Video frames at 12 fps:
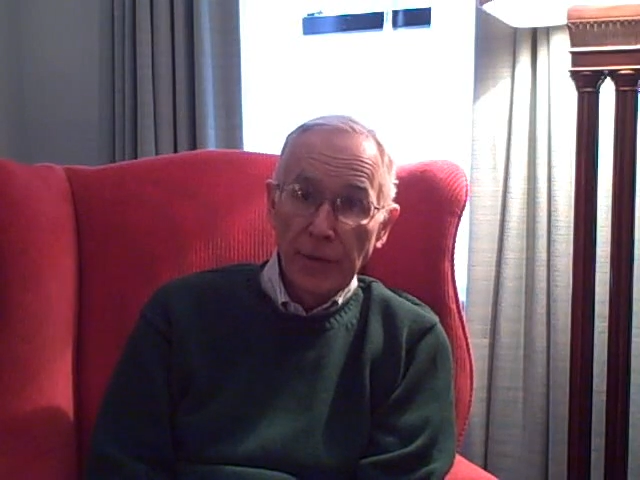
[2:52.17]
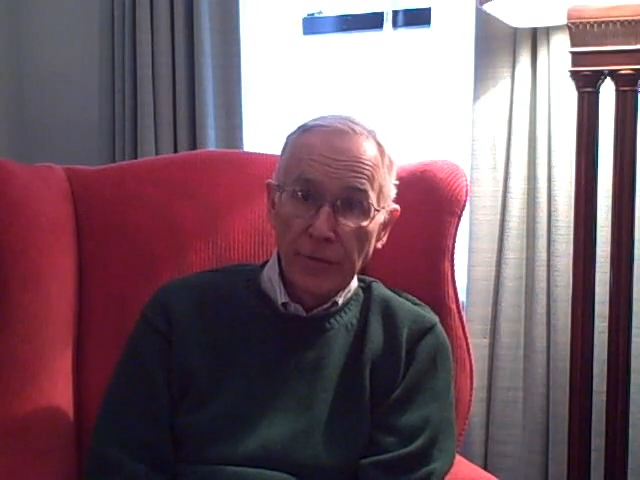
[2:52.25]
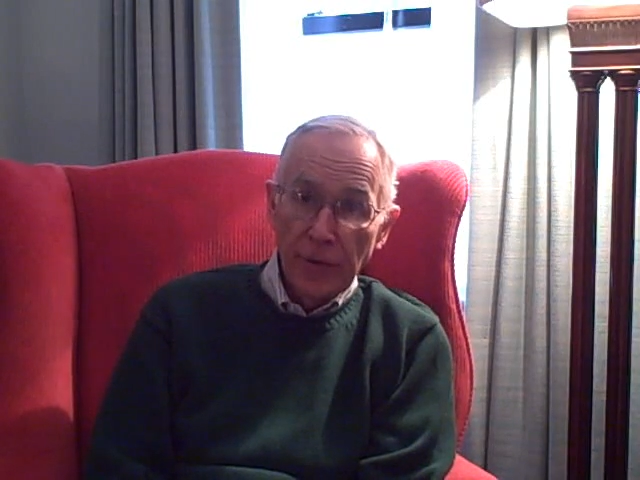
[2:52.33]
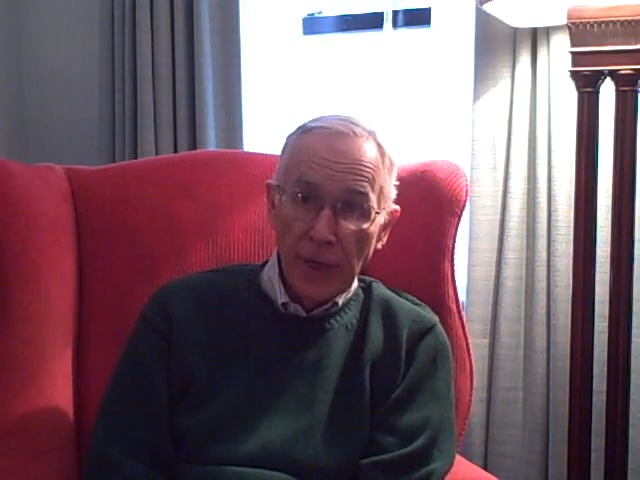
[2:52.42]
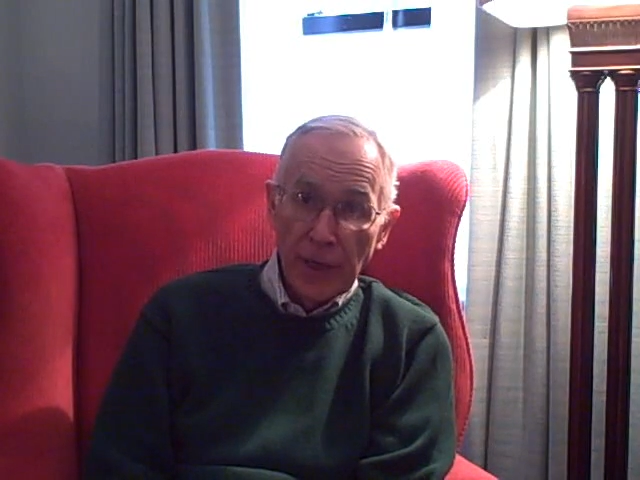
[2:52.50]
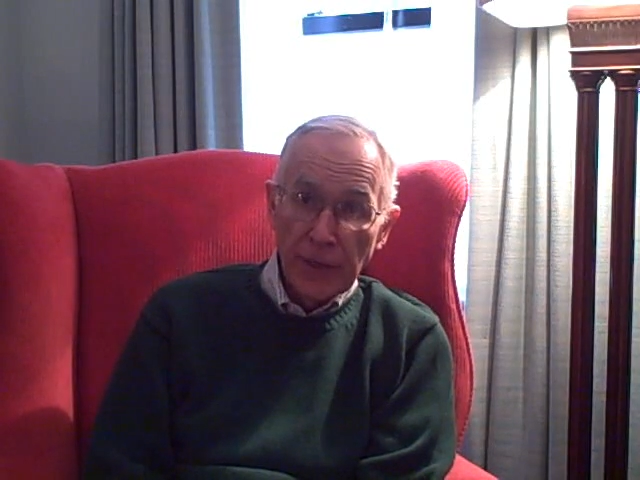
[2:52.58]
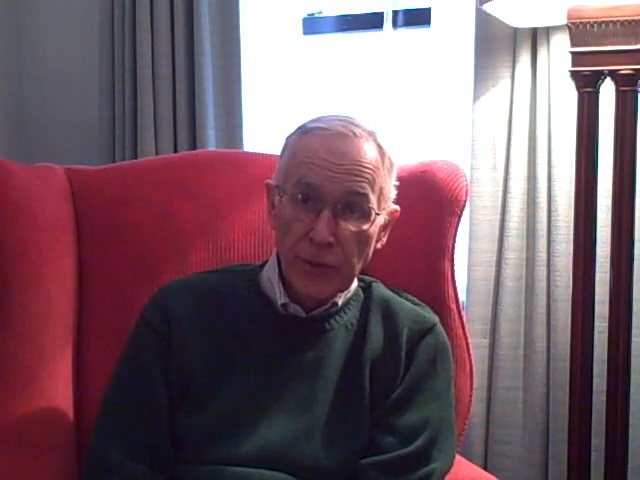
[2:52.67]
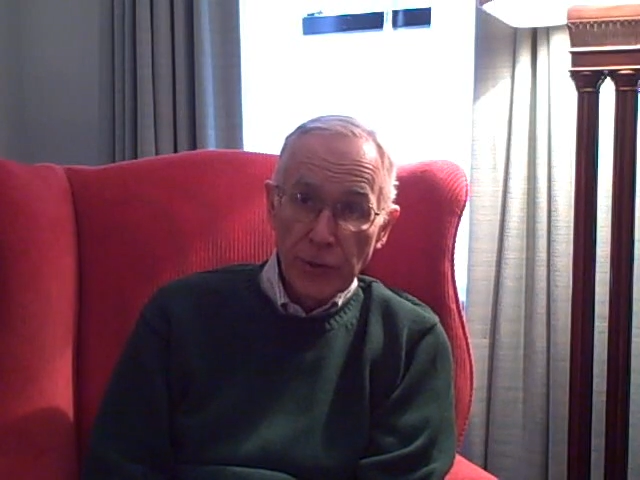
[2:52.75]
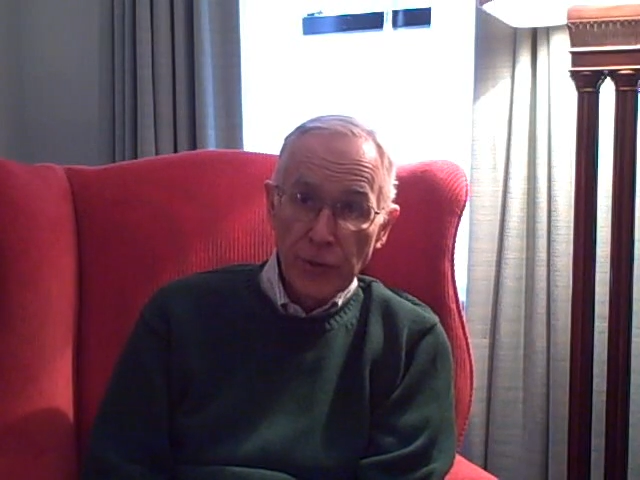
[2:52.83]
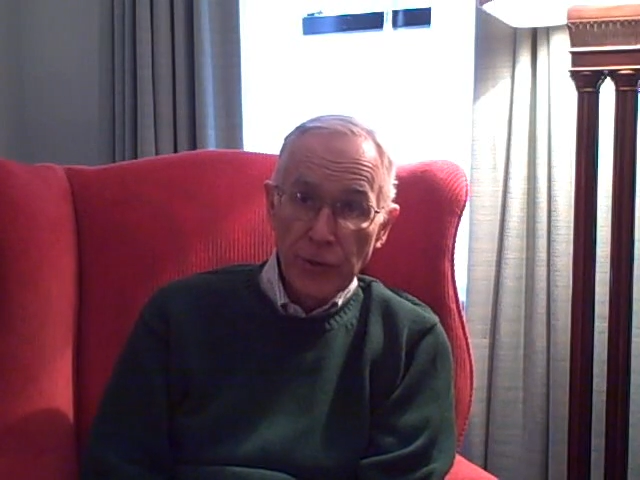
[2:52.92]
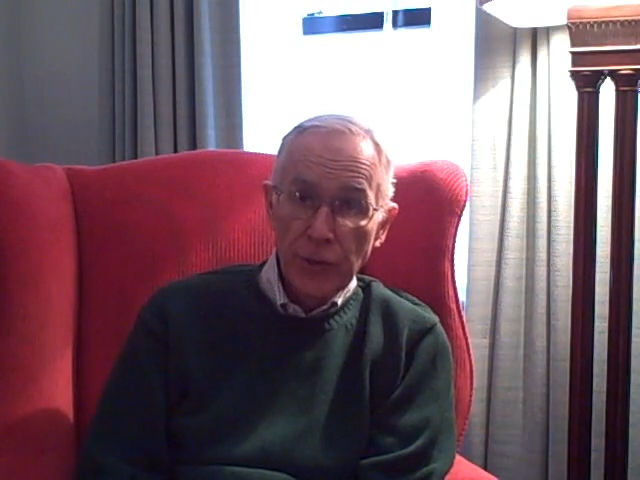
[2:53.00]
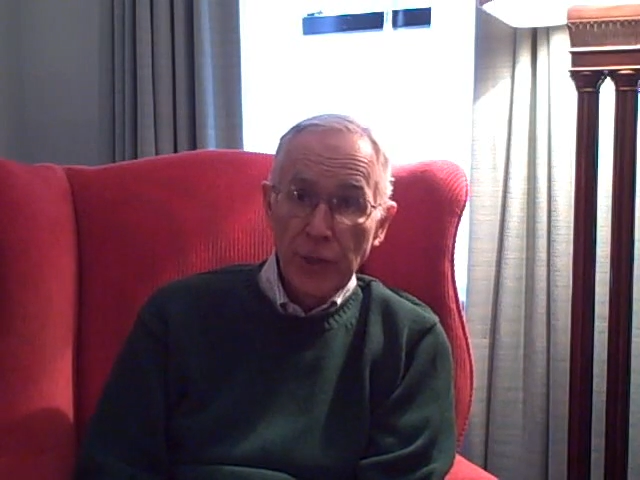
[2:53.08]

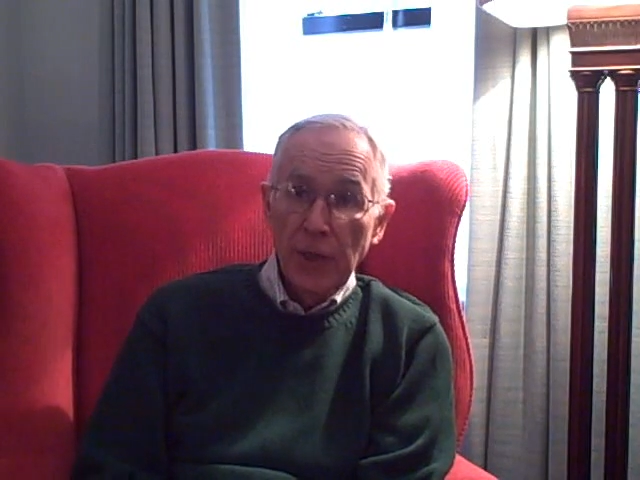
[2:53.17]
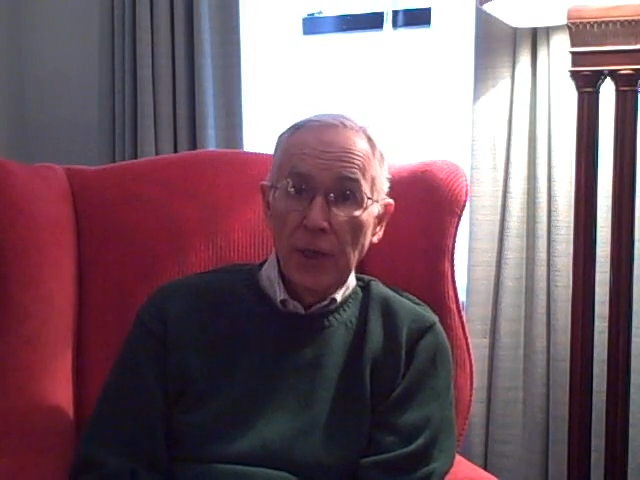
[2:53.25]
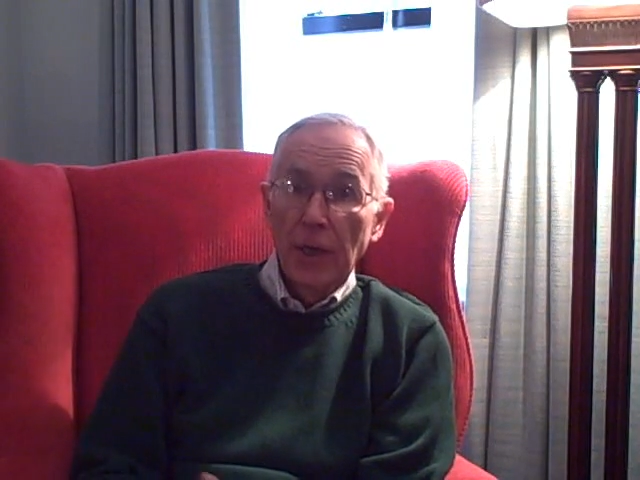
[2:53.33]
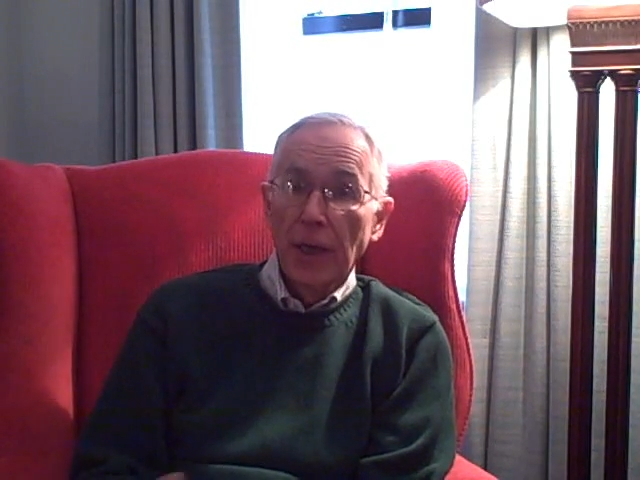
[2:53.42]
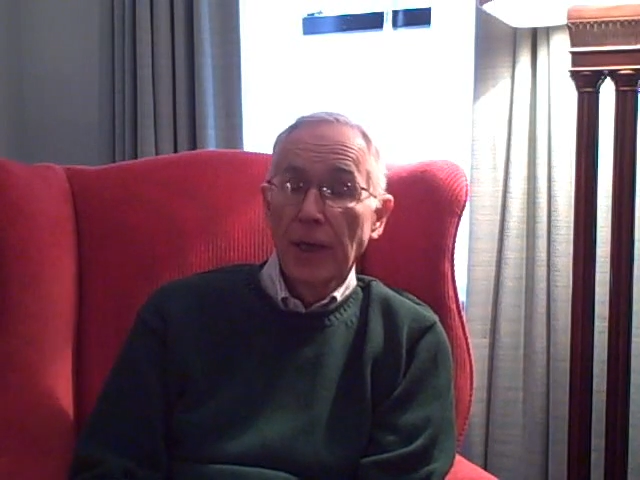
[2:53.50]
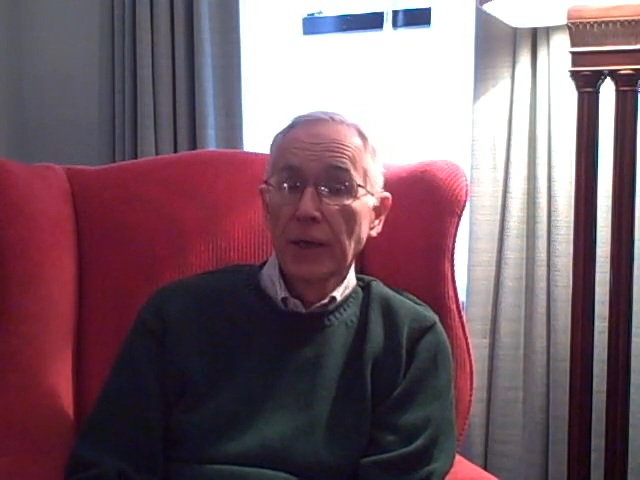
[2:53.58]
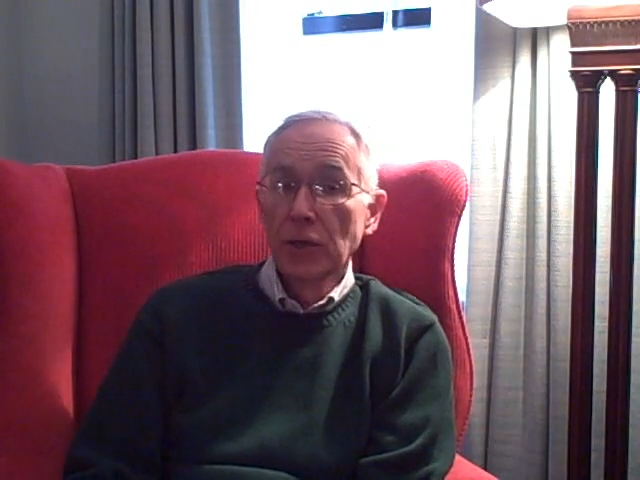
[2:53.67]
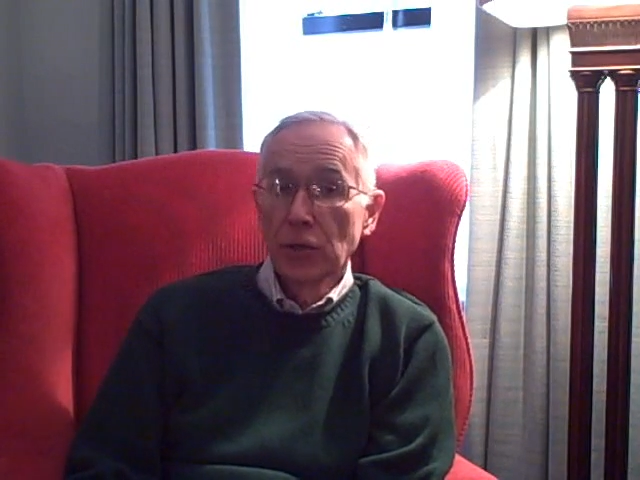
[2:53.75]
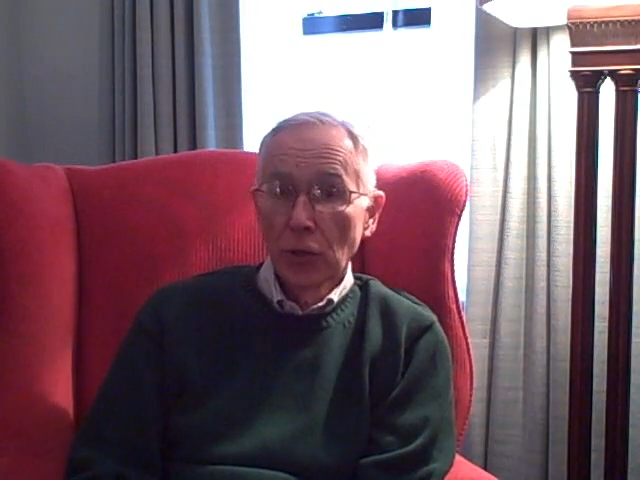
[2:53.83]
advisors, and